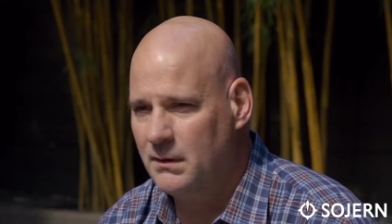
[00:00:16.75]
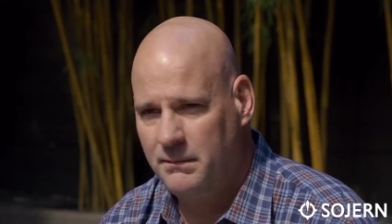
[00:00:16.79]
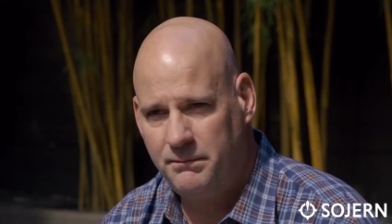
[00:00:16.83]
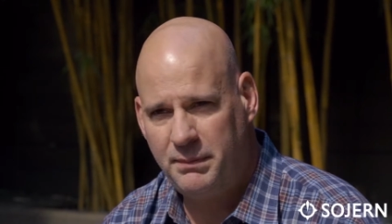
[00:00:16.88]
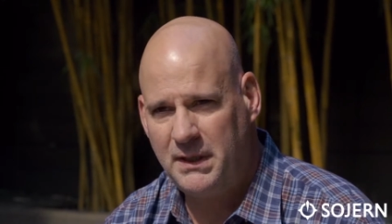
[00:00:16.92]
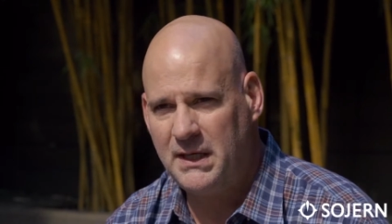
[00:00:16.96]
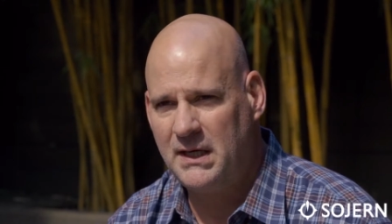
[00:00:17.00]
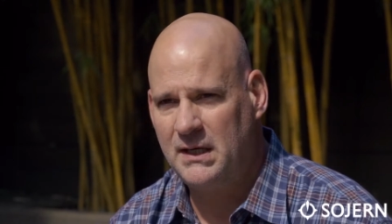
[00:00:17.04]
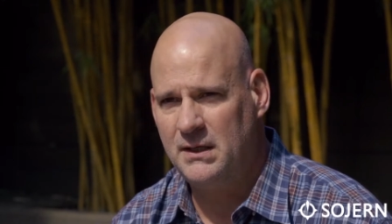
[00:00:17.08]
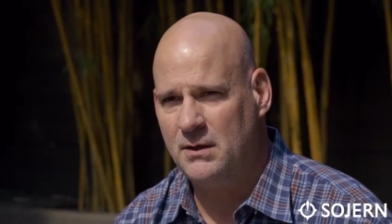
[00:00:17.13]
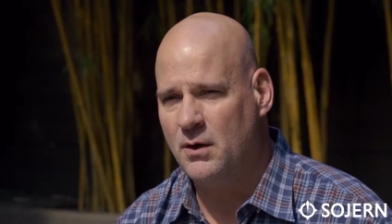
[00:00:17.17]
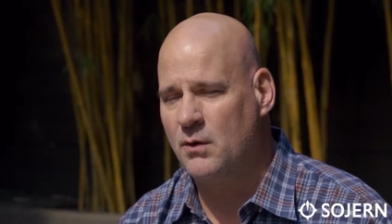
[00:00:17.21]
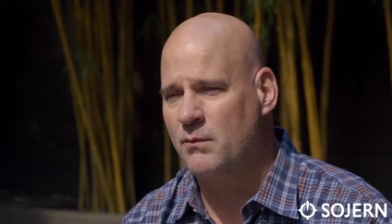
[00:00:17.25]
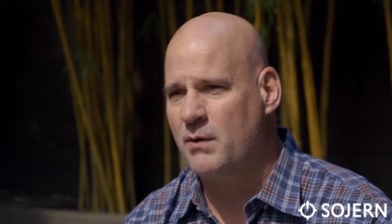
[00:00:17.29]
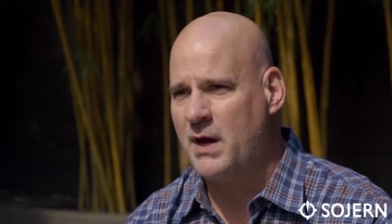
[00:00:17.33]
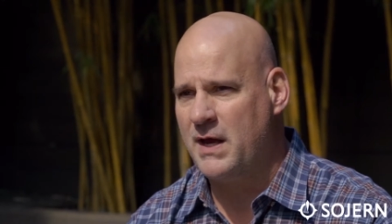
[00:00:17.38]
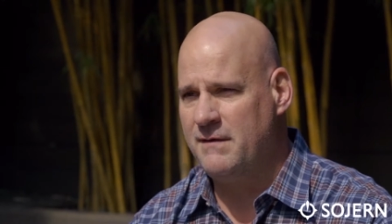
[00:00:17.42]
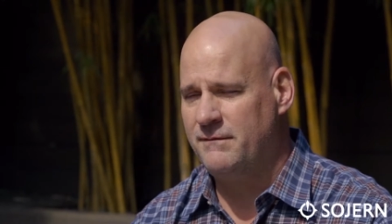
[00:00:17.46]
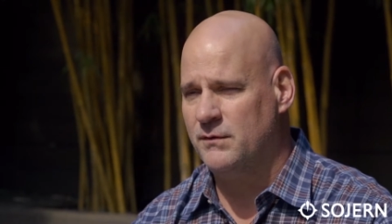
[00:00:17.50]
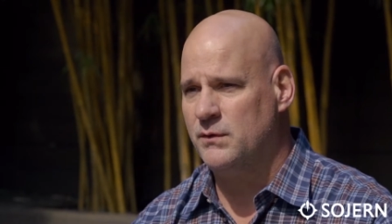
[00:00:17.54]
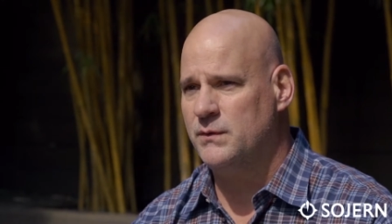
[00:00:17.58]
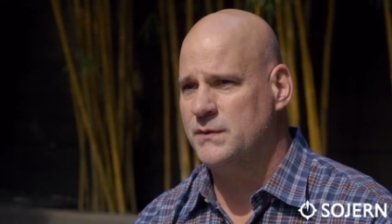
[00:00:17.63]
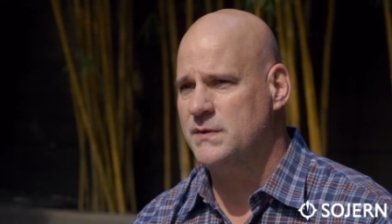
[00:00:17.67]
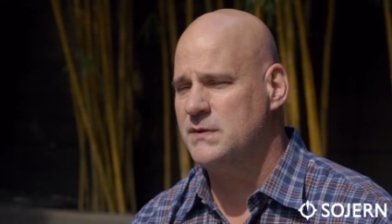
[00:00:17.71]
being
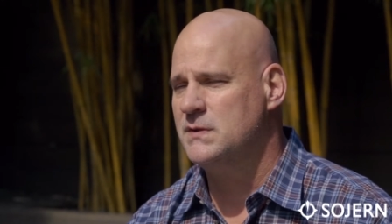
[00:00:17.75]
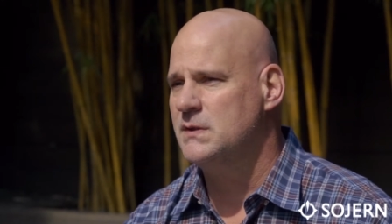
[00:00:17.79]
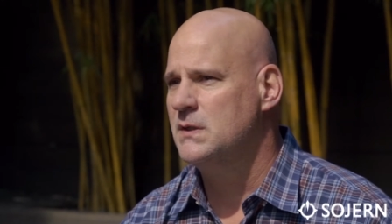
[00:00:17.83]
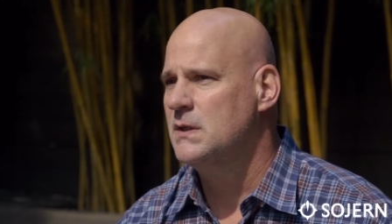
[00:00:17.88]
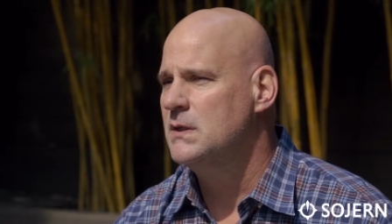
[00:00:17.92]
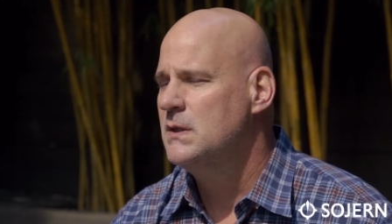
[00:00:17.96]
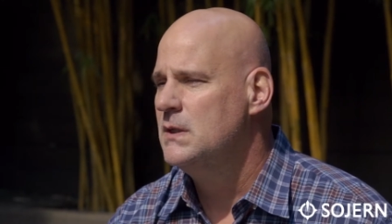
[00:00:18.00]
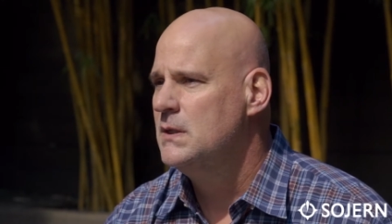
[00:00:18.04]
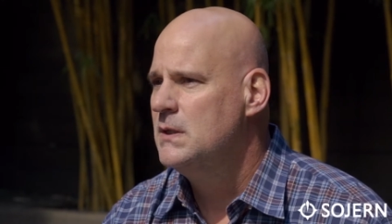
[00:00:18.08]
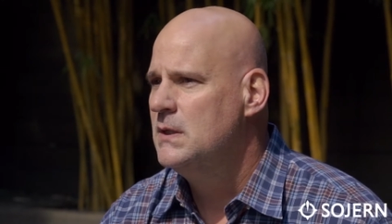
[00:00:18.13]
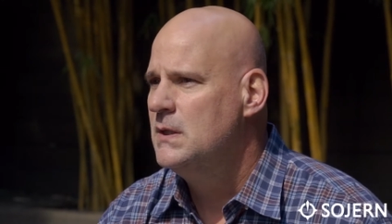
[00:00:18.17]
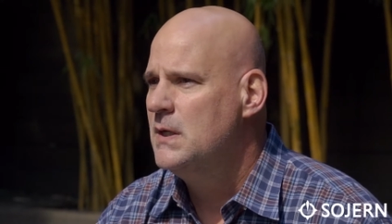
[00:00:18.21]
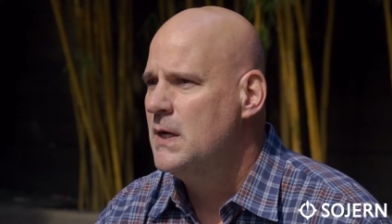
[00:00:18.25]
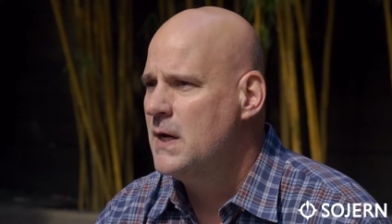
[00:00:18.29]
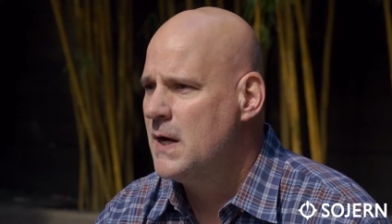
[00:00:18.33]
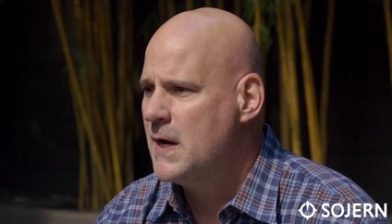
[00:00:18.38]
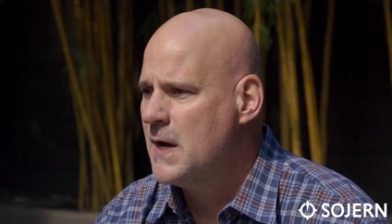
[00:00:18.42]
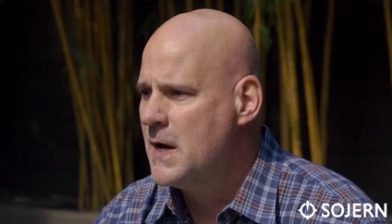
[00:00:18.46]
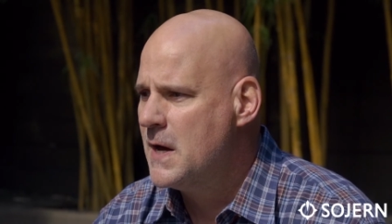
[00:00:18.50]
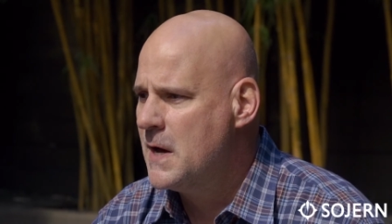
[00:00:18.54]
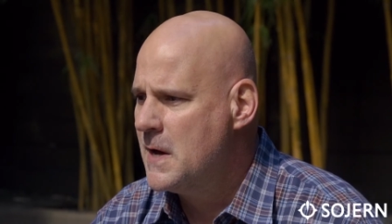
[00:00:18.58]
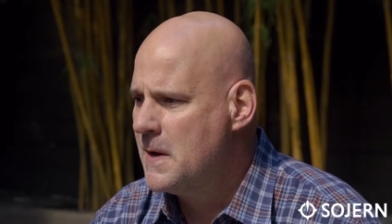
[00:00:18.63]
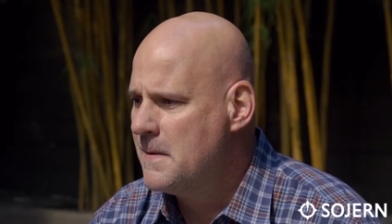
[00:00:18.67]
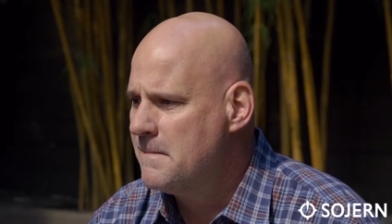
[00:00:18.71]
arrivals,
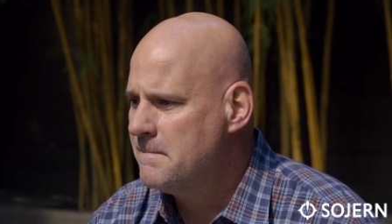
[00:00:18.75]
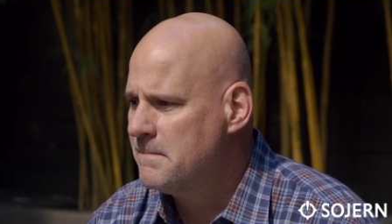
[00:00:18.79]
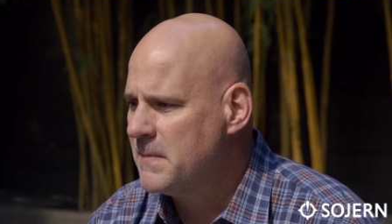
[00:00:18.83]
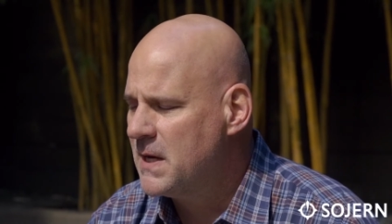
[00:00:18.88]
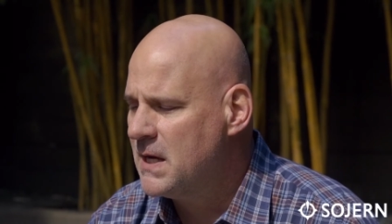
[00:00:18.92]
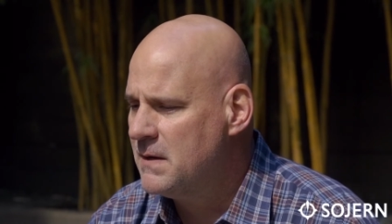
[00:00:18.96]
um,